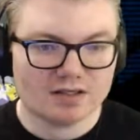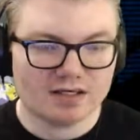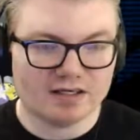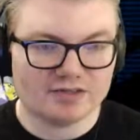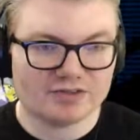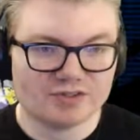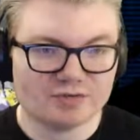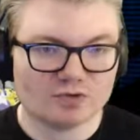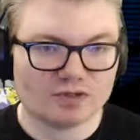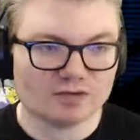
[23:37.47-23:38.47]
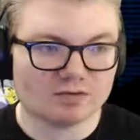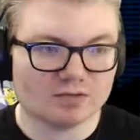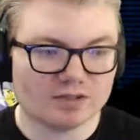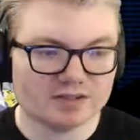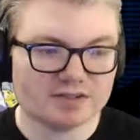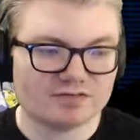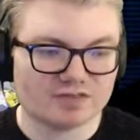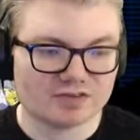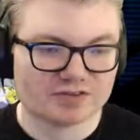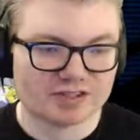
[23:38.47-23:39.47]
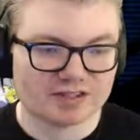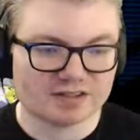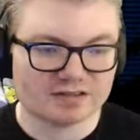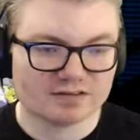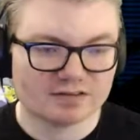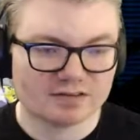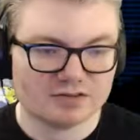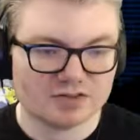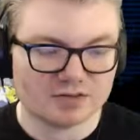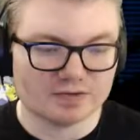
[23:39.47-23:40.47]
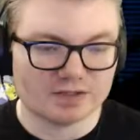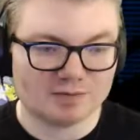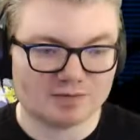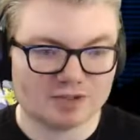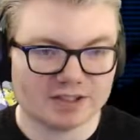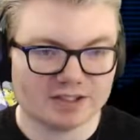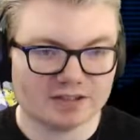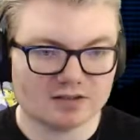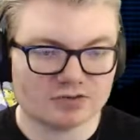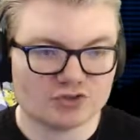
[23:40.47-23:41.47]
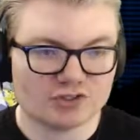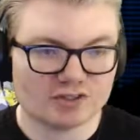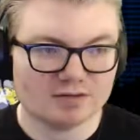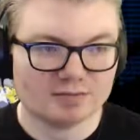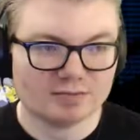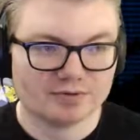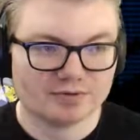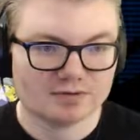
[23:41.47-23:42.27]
And I assume we're going to want, first thing, to upgrade our jump.